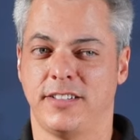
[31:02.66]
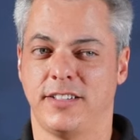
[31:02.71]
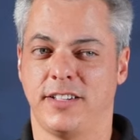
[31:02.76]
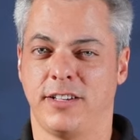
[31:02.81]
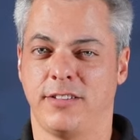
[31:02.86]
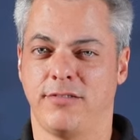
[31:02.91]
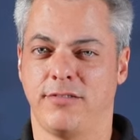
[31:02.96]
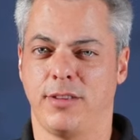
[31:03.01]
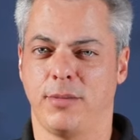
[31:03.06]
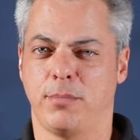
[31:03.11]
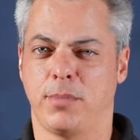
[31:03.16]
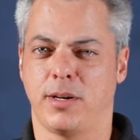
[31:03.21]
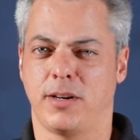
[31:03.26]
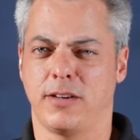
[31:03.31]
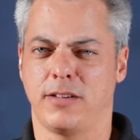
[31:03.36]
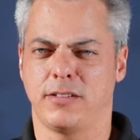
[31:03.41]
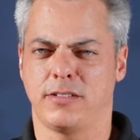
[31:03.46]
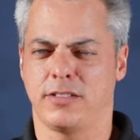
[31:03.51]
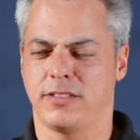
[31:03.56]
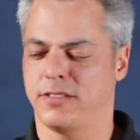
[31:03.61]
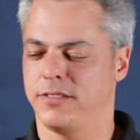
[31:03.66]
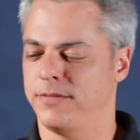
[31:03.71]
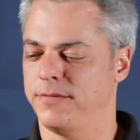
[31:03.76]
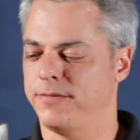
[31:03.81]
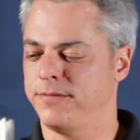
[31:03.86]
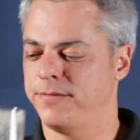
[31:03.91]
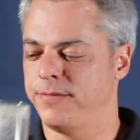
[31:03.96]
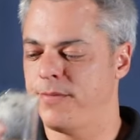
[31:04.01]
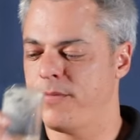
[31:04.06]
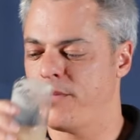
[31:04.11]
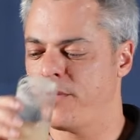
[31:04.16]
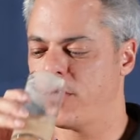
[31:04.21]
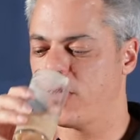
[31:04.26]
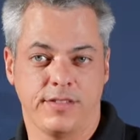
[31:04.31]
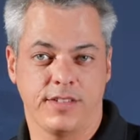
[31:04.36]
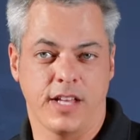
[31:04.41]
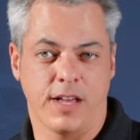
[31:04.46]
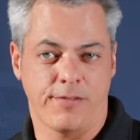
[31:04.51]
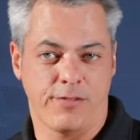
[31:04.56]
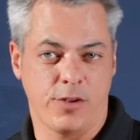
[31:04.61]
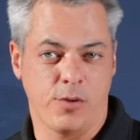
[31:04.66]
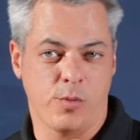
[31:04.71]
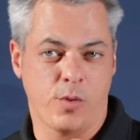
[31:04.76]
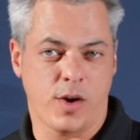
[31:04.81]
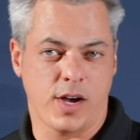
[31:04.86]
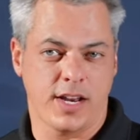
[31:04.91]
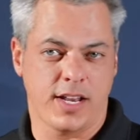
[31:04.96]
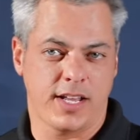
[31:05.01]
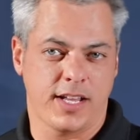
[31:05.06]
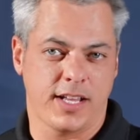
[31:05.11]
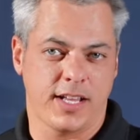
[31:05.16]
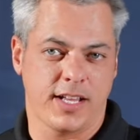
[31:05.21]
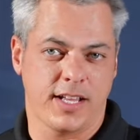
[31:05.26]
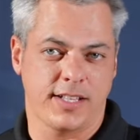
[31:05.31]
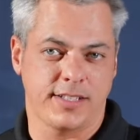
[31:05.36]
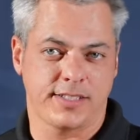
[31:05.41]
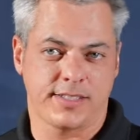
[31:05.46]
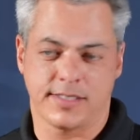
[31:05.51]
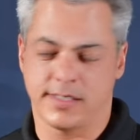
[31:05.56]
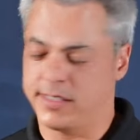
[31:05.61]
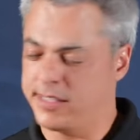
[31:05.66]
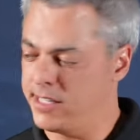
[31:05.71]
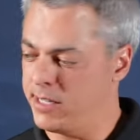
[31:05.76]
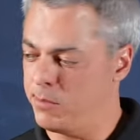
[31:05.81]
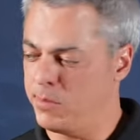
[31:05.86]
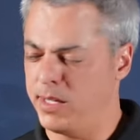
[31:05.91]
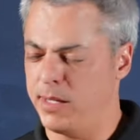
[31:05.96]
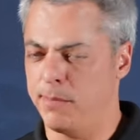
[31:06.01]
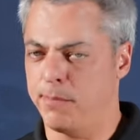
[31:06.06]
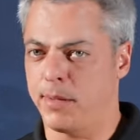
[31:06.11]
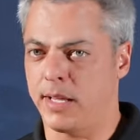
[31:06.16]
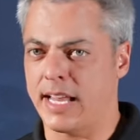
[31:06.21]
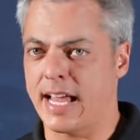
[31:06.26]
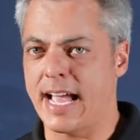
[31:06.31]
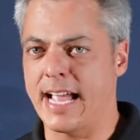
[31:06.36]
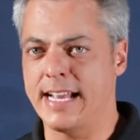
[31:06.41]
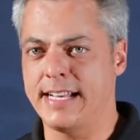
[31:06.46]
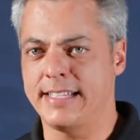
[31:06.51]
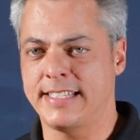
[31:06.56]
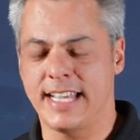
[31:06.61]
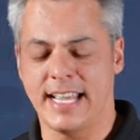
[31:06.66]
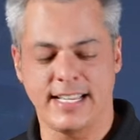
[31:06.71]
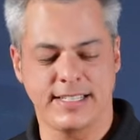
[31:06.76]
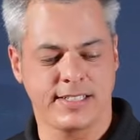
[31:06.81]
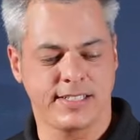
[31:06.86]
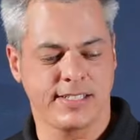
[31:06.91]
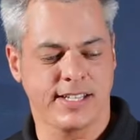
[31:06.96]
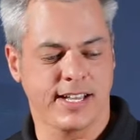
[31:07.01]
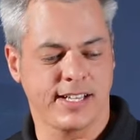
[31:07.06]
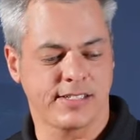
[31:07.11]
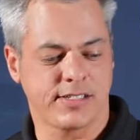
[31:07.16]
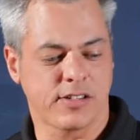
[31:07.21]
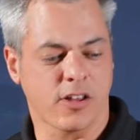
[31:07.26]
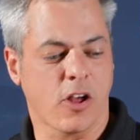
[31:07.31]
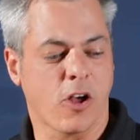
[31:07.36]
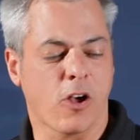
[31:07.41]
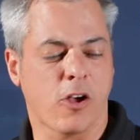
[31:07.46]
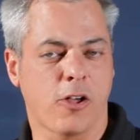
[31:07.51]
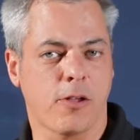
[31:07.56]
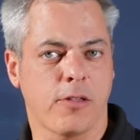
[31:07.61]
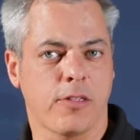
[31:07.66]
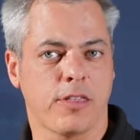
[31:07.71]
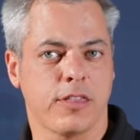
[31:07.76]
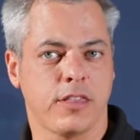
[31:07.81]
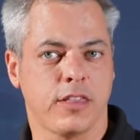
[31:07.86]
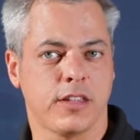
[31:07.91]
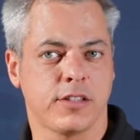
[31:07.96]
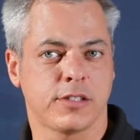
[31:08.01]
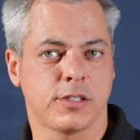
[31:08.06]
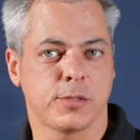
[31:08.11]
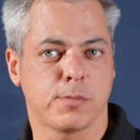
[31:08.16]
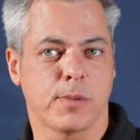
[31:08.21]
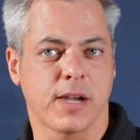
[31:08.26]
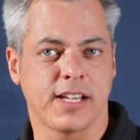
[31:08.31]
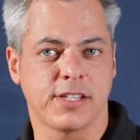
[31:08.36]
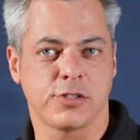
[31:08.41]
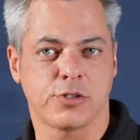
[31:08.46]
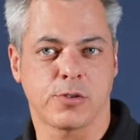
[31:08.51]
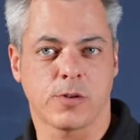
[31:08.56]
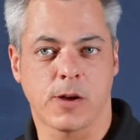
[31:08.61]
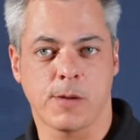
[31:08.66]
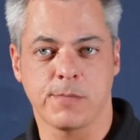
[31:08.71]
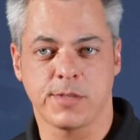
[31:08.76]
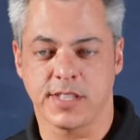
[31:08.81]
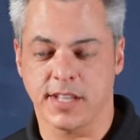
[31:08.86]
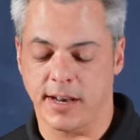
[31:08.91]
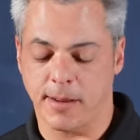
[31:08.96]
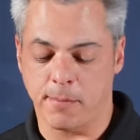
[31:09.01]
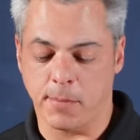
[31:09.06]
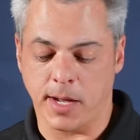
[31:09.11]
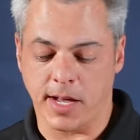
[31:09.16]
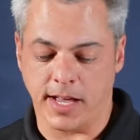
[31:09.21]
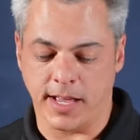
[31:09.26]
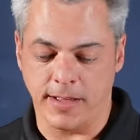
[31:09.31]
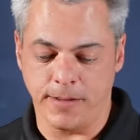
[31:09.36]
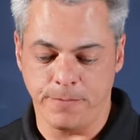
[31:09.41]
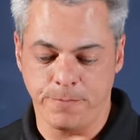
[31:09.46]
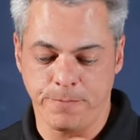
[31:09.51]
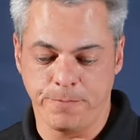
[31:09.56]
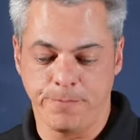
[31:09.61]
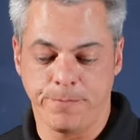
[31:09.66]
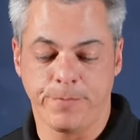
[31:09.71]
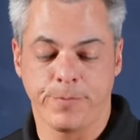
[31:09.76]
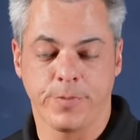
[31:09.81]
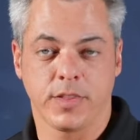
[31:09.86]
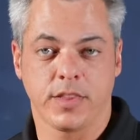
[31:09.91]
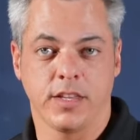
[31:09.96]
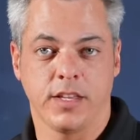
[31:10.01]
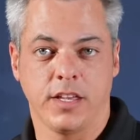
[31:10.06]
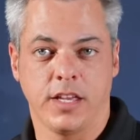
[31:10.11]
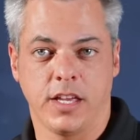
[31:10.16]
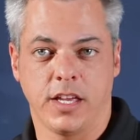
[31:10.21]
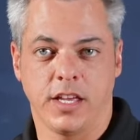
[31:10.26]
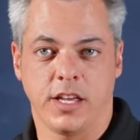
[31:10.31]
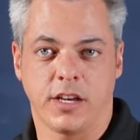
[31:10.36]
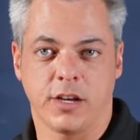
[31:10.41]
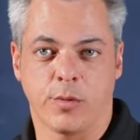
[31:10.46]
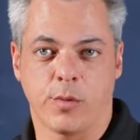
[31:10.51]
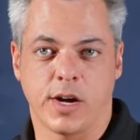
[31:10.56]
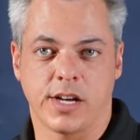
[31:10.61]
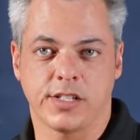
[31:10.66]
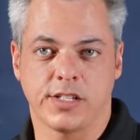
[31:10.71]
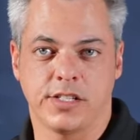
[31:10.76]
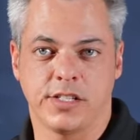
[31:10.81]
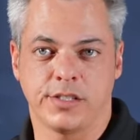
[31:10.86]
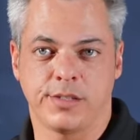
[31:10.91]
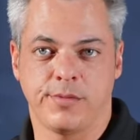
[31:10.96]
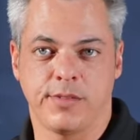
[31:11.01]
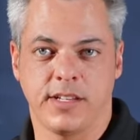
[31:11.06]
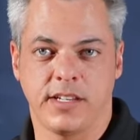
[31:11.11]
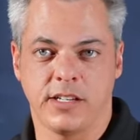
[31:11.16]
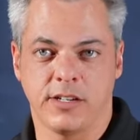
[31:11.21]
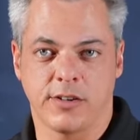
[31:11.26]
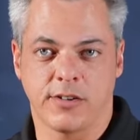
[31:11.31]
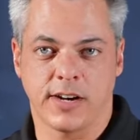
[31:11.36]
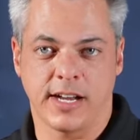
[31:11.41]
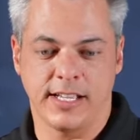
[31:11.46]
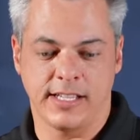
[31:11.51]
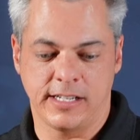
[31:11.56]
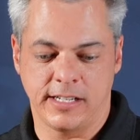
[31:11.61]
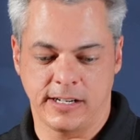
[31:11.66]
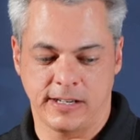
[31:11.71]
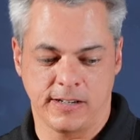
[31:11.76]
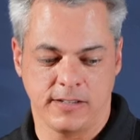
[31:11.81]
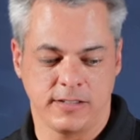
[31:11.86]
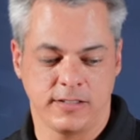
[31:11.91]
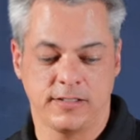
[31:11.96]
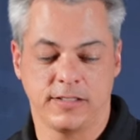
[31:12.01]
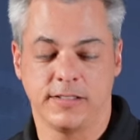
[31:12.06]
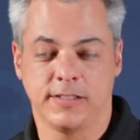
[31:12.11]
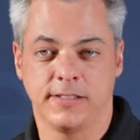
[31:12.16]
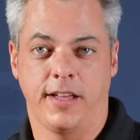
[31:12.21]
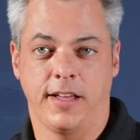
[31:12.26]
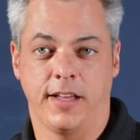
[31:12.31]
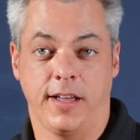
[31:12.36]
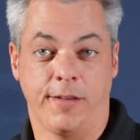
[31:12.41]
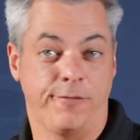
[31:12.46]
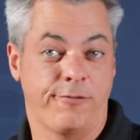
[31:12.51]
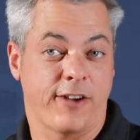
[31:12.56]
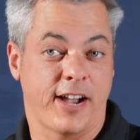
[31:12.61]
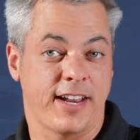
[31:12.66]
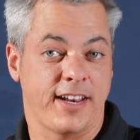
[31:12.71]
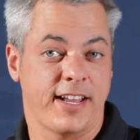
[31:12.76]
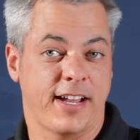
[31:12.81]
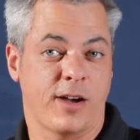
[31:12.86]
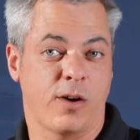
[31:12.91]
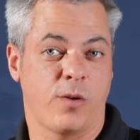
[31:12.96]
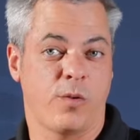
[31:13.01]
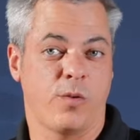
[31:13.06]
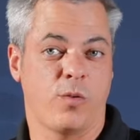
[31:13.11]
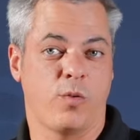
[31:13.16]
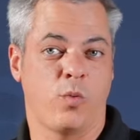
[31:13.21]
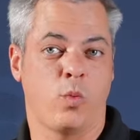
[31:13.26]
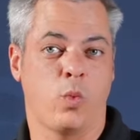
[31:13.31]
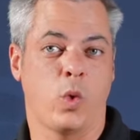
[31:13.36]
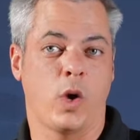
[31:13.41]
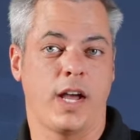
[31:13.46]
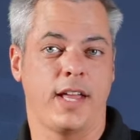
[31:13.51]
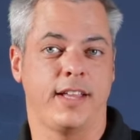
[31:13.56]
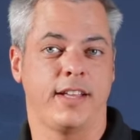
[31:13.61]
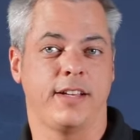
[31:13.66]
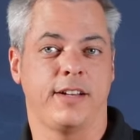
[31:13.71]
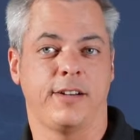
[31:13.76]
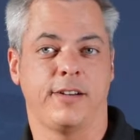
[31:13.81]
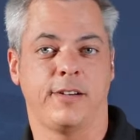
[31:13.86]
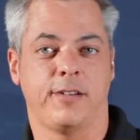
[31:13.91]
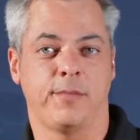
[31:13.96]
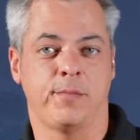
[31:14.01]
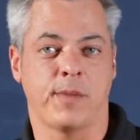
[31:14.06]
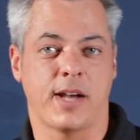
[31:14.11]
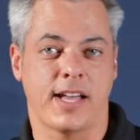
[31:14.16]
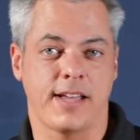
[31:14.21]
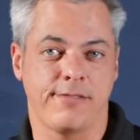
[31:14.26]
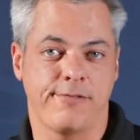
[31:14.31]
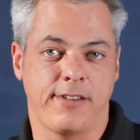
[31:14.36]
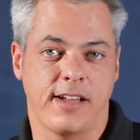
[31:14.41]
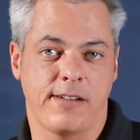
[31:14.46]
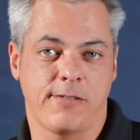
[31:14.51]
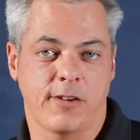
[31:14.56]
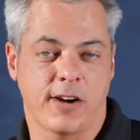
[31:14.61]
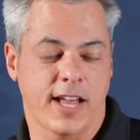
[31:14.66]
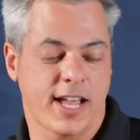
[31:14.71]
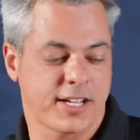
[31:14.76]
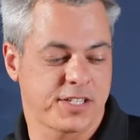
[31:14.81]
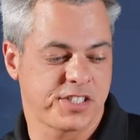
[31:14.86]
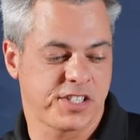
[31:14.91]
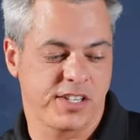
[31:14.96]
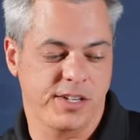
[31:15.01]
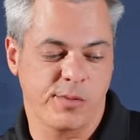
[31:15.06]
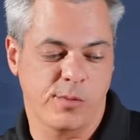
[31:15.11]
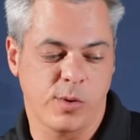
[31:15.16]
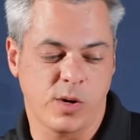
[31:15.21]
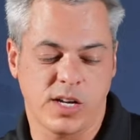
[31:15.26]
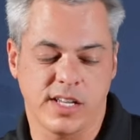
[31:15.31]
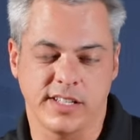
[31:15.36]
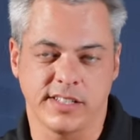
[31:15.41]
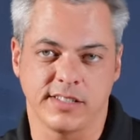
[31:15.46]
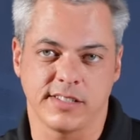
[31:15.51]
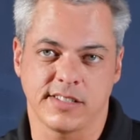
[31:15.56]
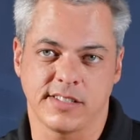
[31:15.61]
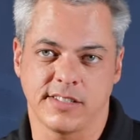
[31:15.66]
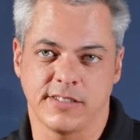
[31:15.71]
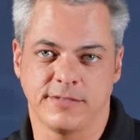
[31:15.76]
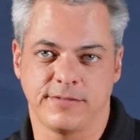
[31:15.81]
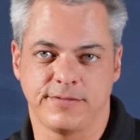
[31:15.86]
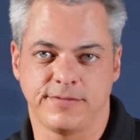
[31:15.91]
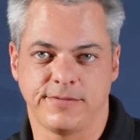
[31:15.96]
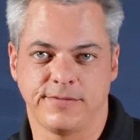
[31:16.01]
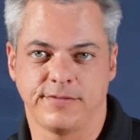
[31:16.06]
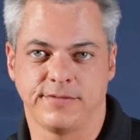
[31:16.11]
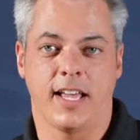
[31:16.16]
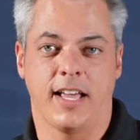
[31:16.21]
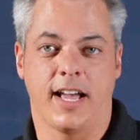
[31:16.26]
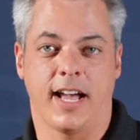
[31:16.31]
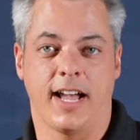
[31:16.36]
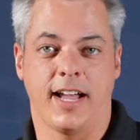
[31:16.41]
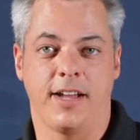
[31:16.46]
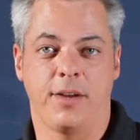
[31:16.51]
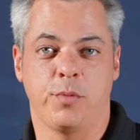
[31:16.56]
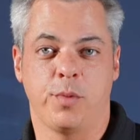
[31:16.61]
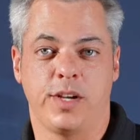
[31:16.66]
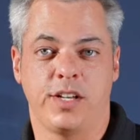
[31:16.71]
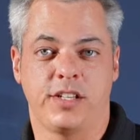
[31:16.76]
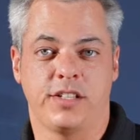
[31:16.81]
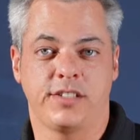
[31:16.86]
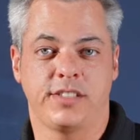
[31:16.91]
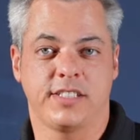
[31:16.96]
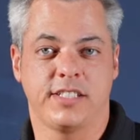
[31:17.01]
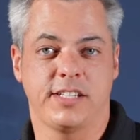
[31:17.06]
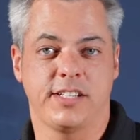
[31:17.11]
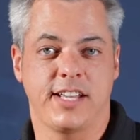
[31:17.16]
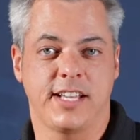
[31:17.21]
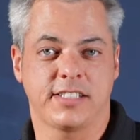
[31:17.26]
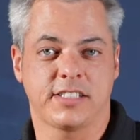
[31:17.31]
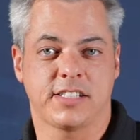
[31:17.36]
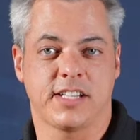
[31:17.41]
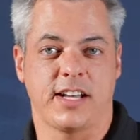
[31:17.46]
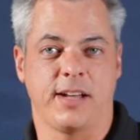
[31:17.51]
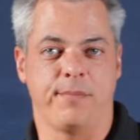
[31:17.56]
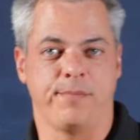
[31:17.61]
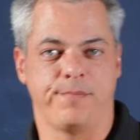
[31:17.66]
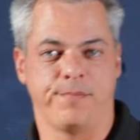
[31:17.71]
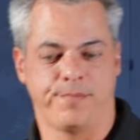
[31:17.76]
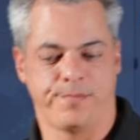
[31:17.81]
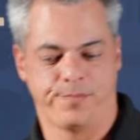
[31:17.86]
of the parts. If you wanna see me blind taste test all the spiced rums that I bought, you could watch this video right here and find out what my favorite actually was. I will see you next time.